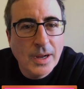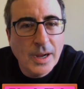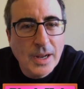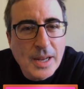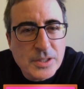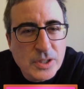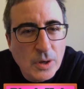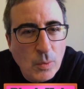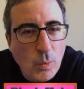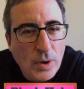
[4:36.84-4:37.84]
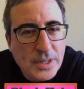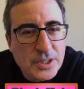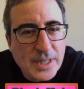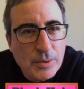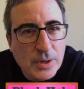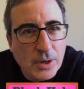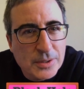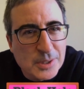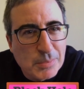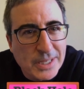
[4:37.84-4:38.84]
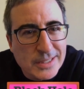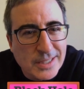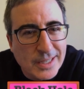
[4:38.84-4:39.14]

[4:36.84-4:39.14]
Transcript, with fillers: Alexa, what is Soundgarden's biggest